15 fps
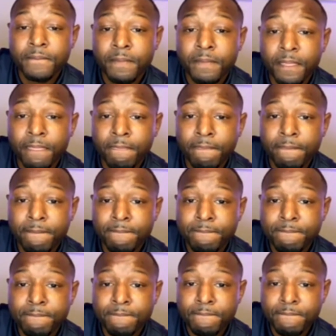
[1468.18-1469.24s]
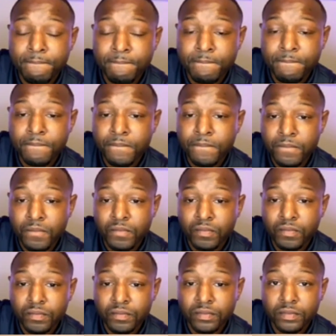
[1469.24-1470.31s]
even tap
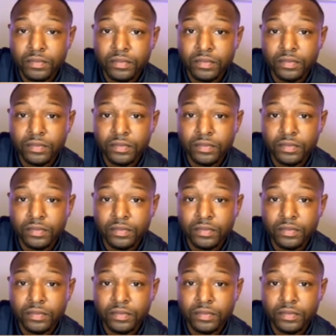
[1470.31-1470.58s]
into this.